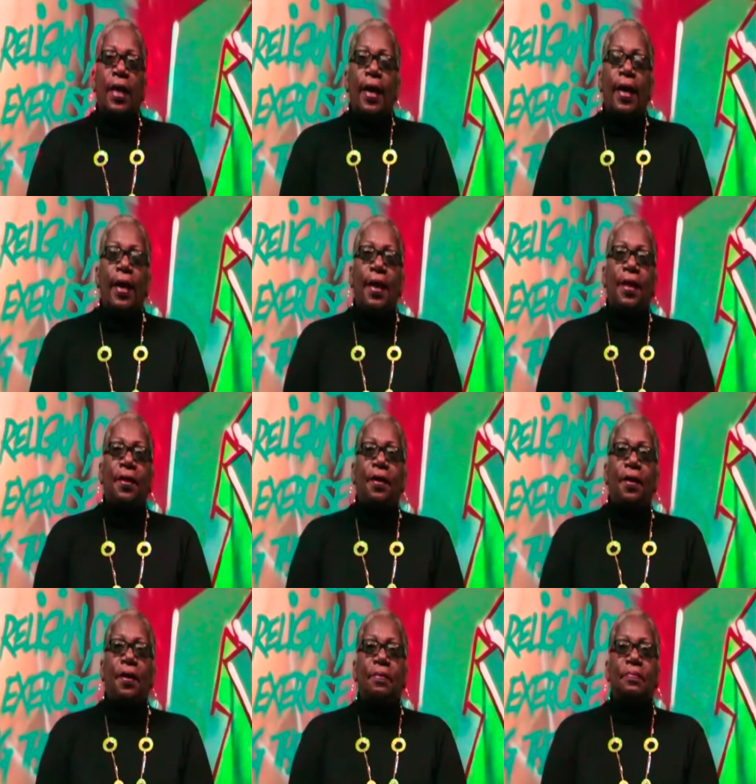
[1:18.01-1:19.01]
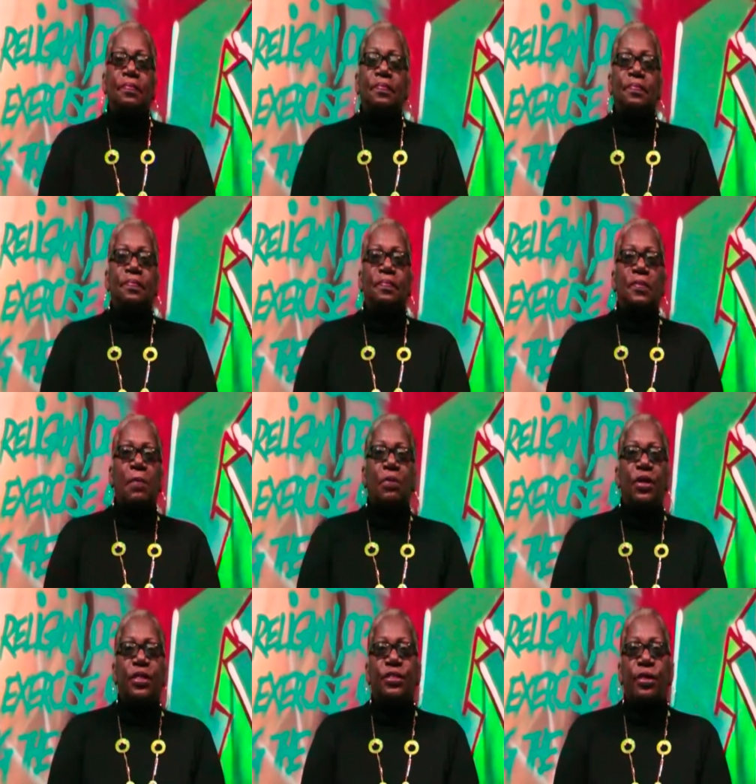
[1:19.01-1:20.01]
And um, I'm
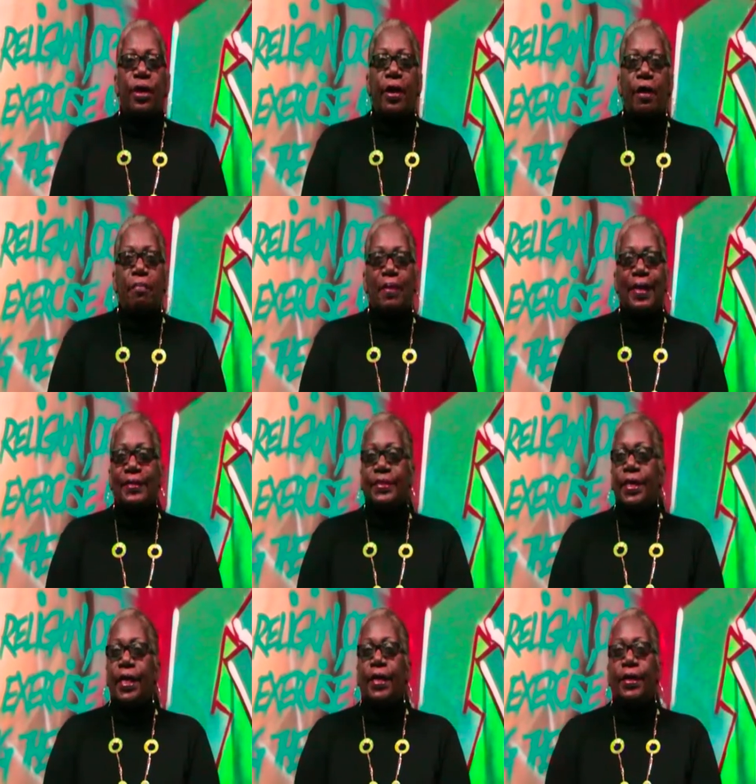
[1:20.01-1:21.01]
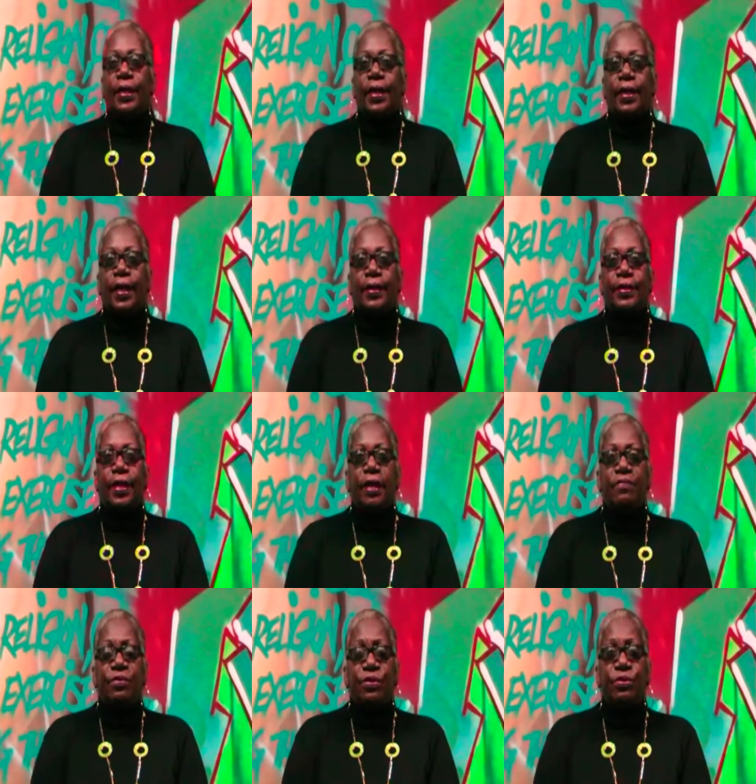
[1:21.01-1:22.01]
going to start out by saying that I
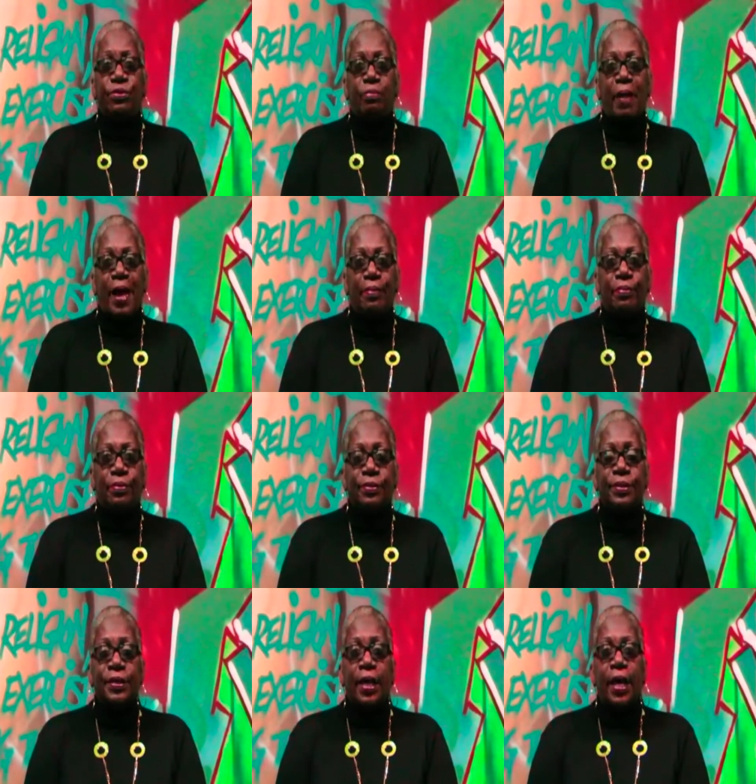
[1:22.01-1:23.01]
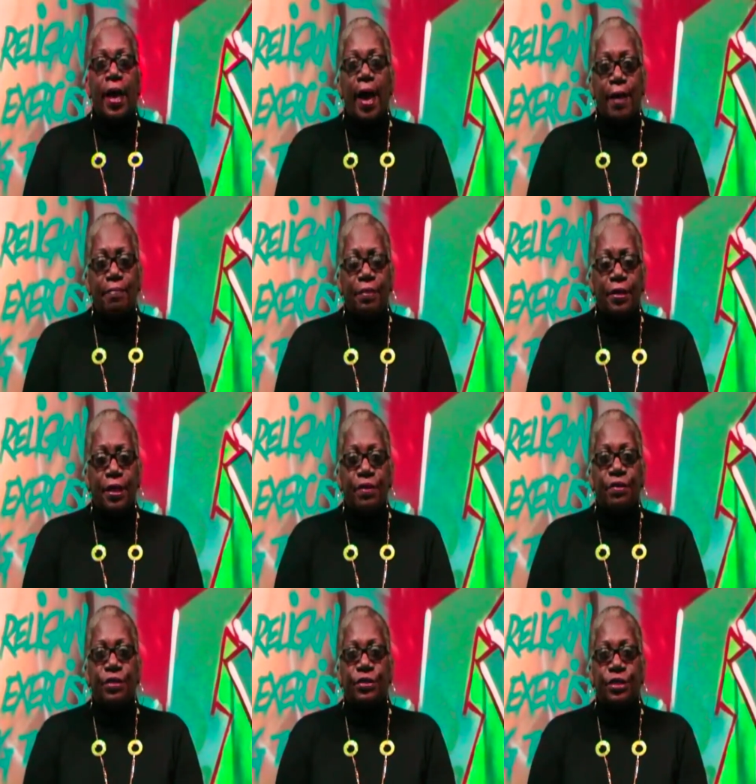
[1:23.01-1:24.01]
never knew the Bible. I believed
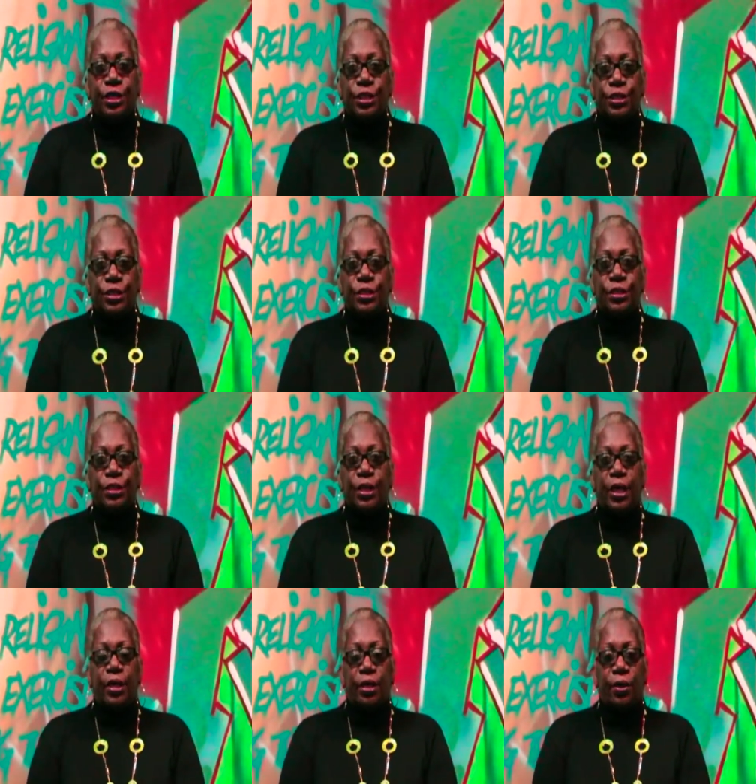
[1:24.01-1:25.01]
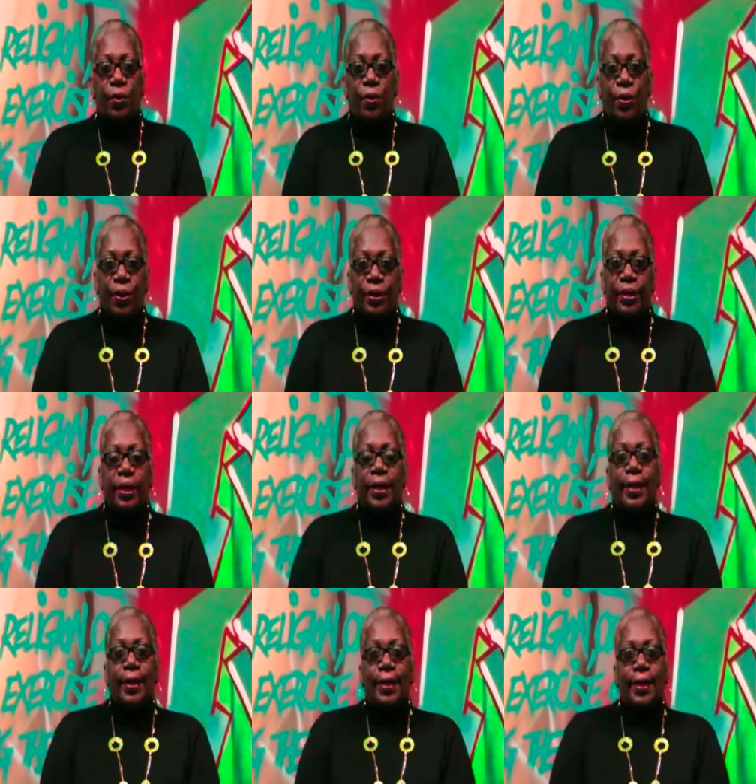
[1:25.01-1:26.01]
in Jesus and the Lord,
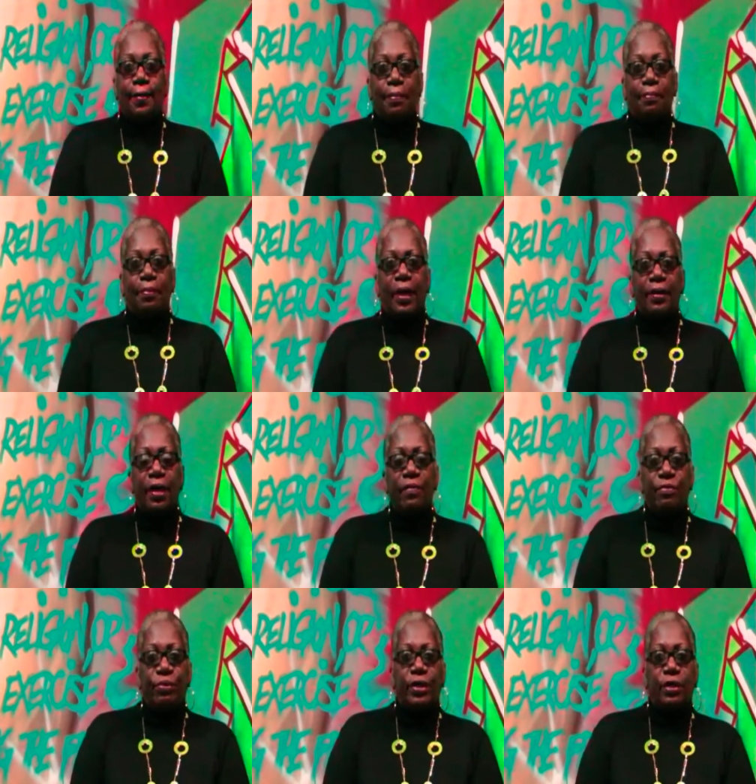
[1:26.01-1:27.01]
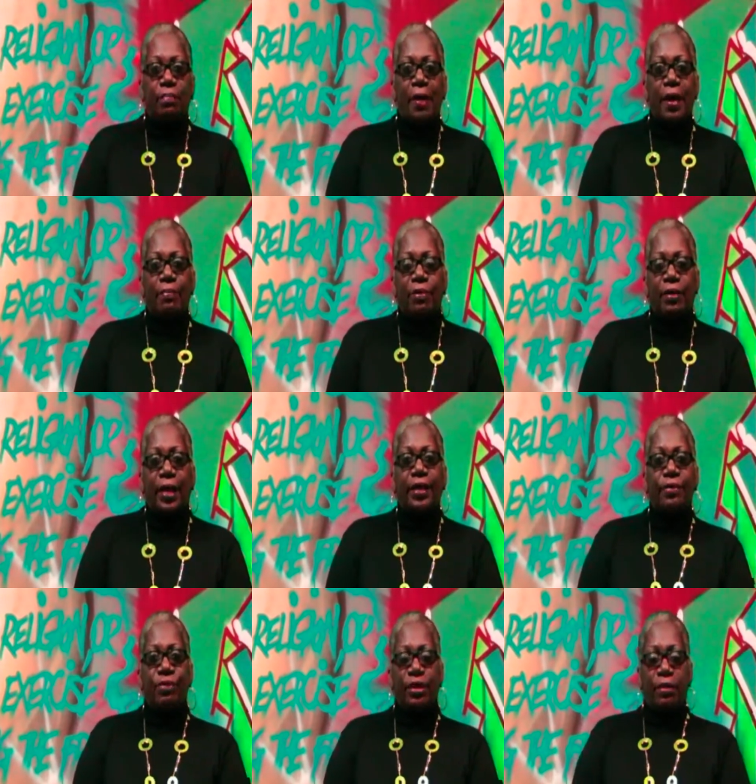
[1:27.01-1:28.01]
but I never read the Bible. I
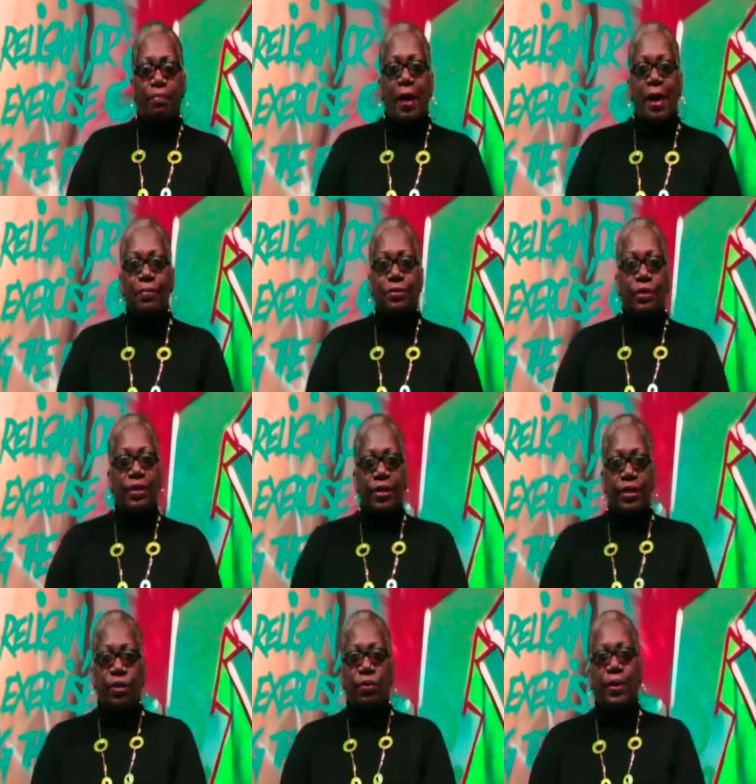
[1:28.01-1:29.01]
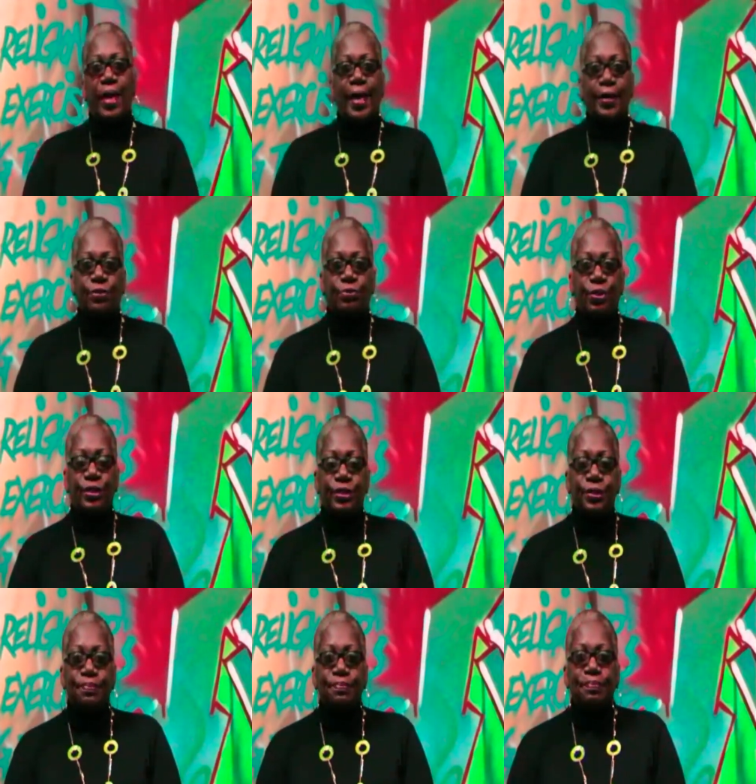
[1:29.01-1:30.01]
didn't read the Bible, so I didn't know God's
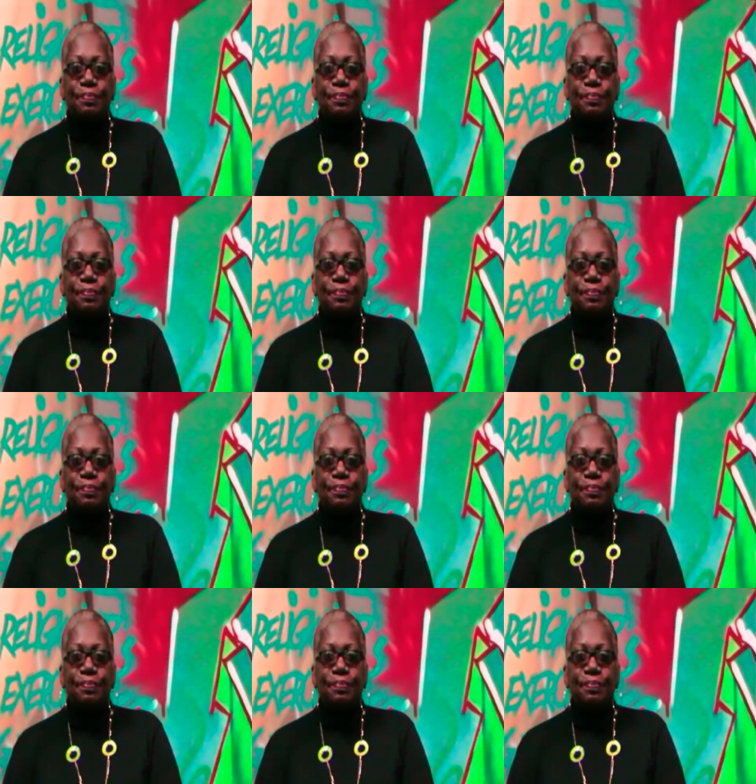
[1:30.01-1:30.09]
wisdom.